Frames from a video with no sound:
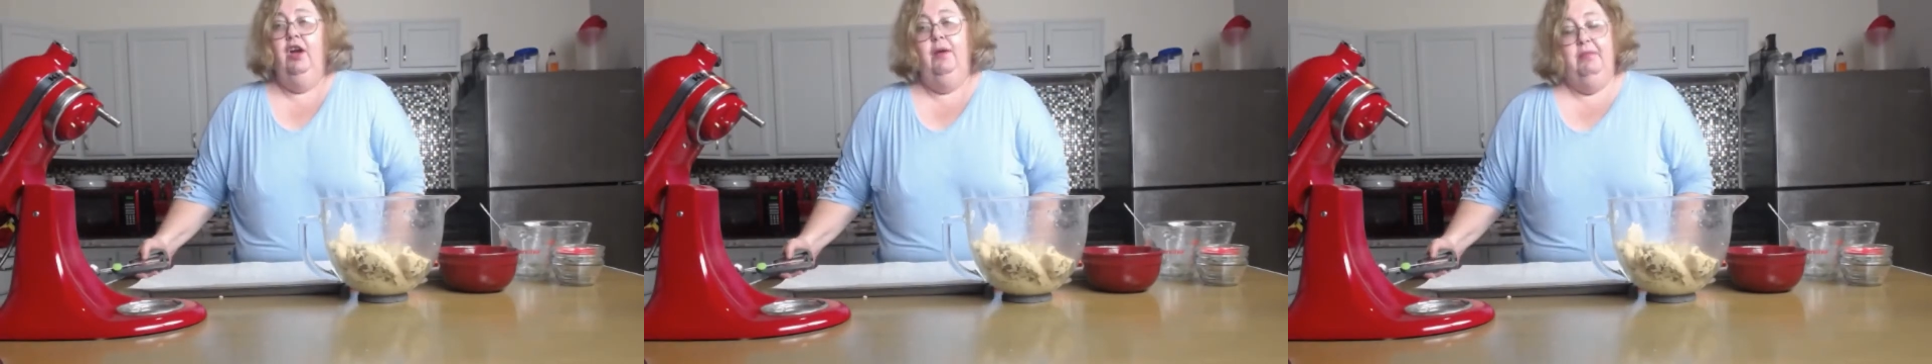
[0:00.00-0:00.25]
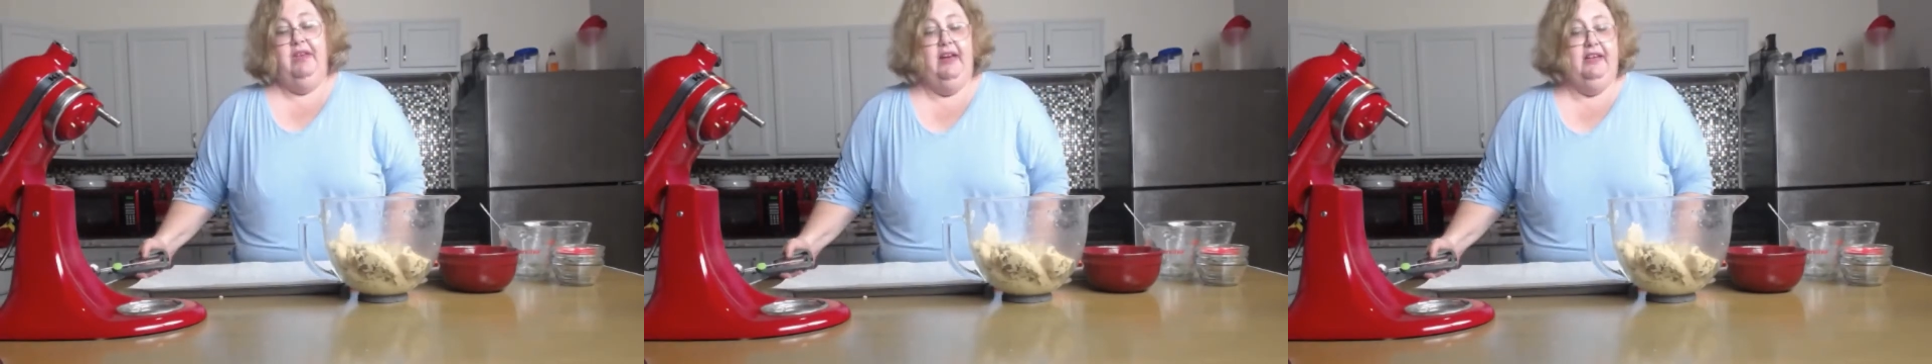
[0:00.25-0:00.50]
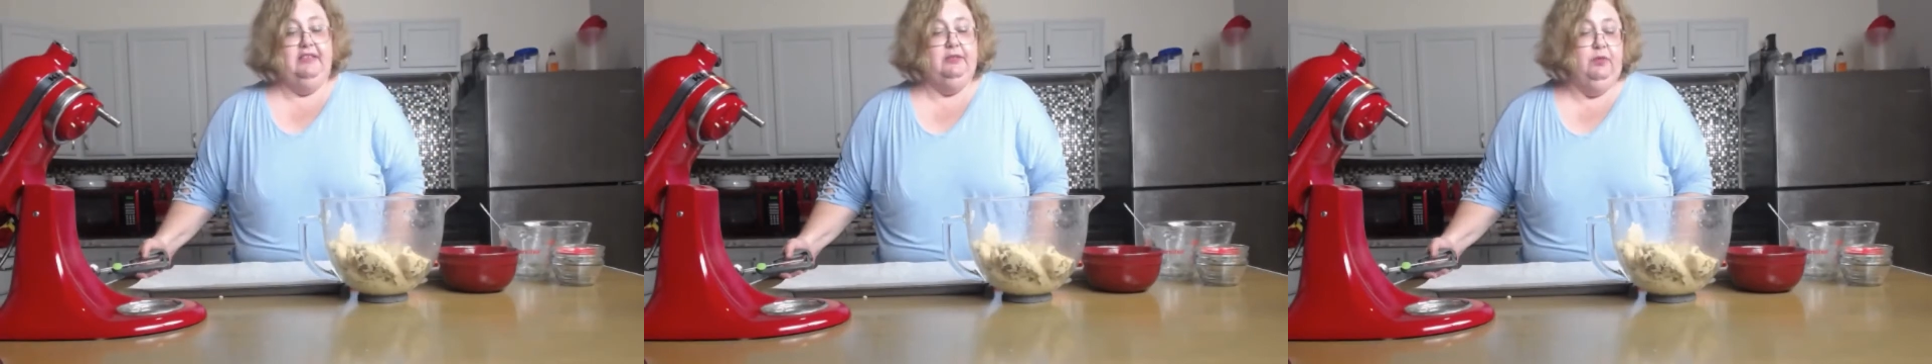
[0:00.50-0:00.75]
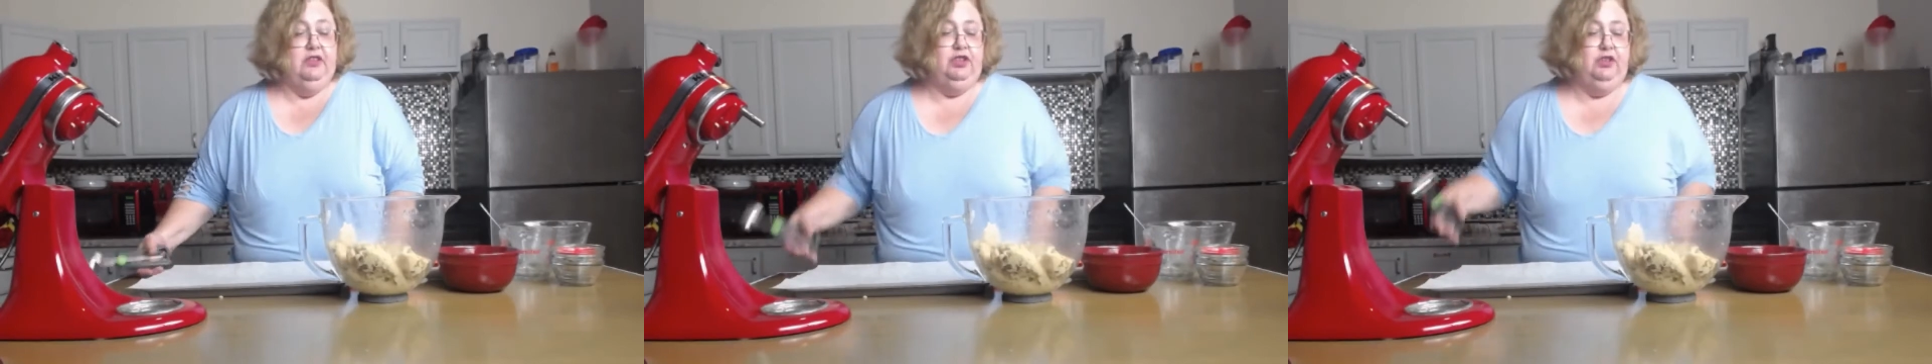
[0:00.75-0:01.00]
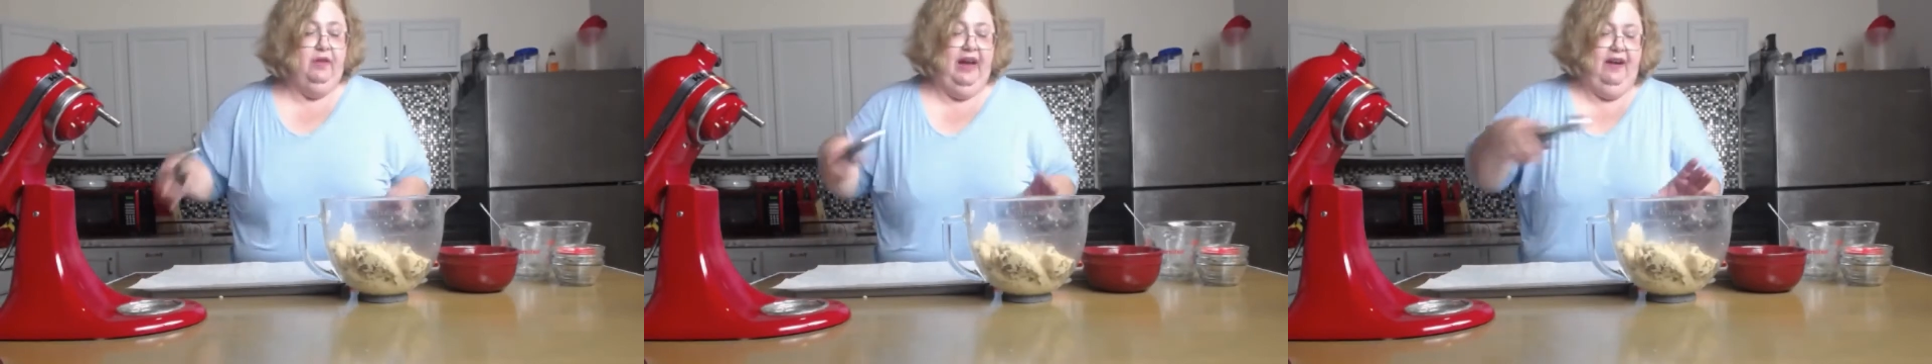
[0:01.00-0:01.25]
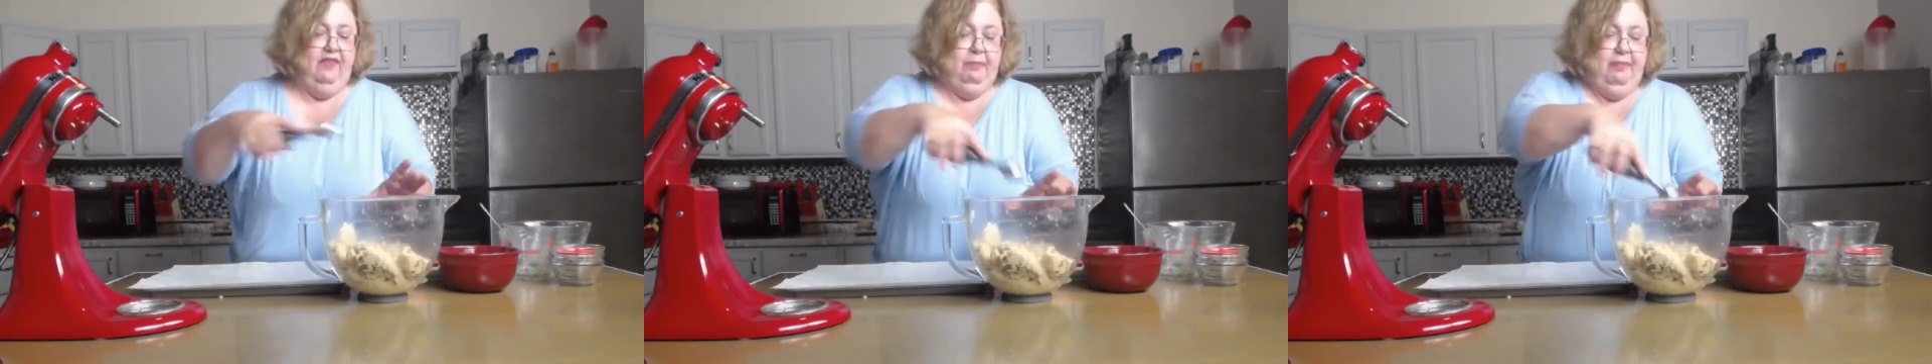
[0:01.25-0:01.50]
because once you
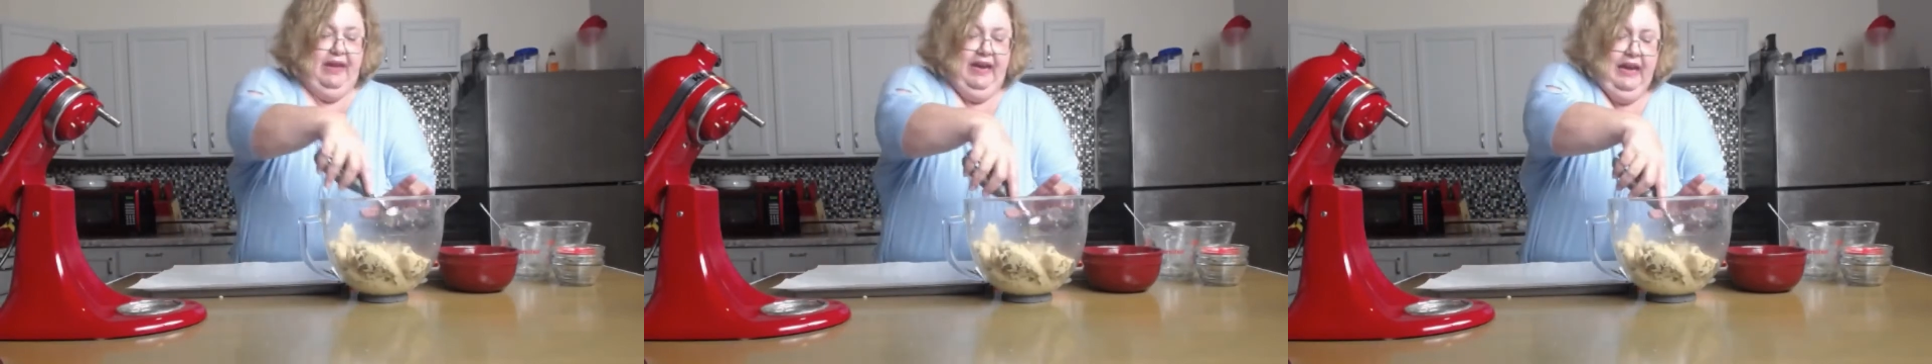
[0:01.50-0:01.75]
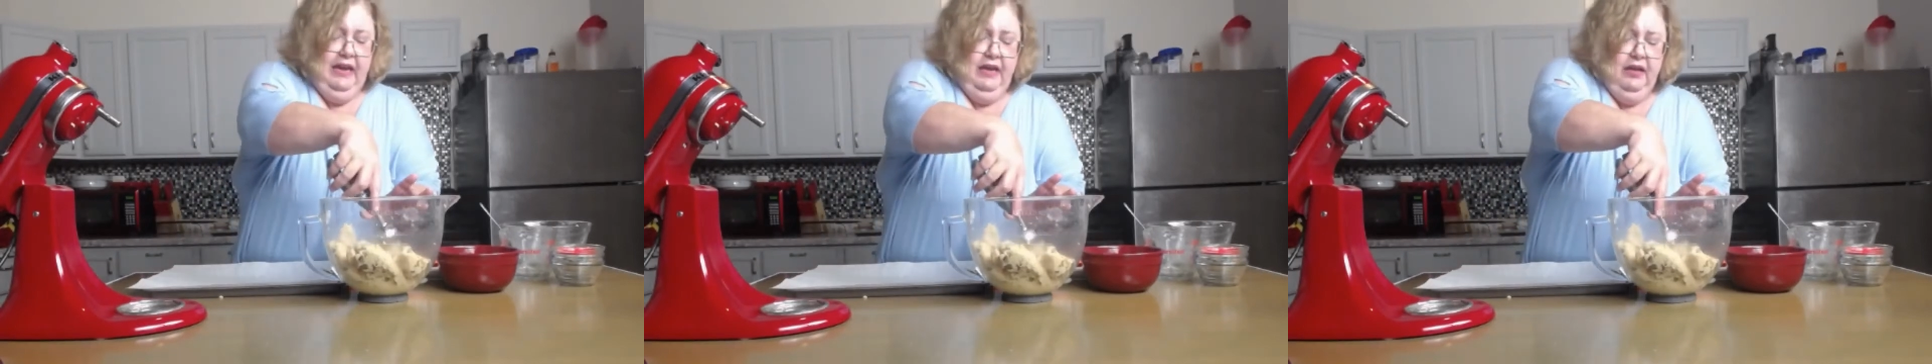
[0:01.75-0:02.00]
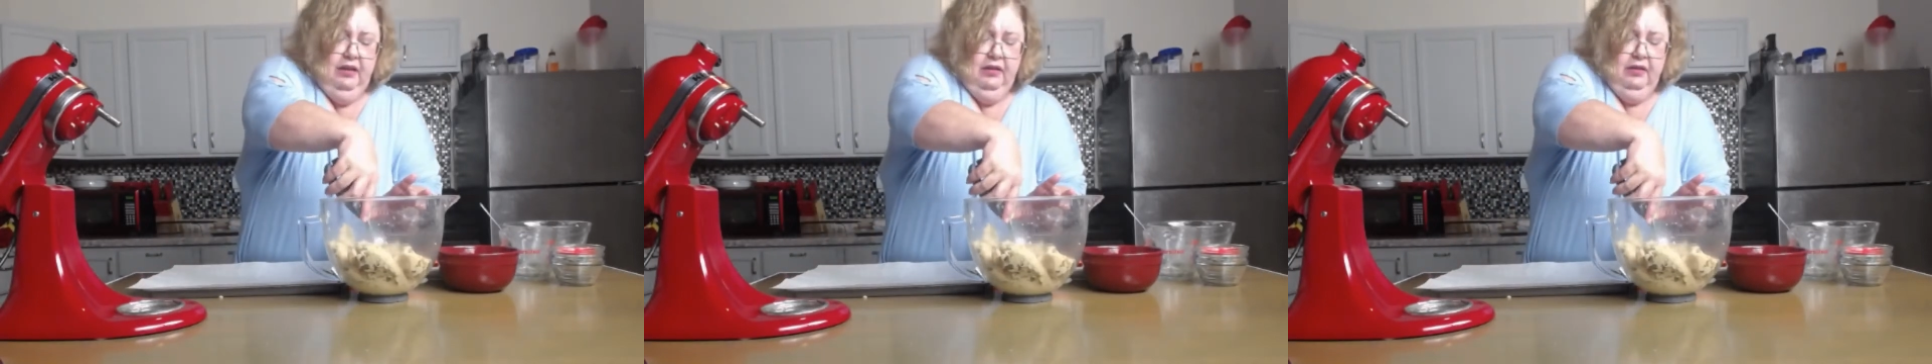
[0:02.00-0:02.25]
have it made,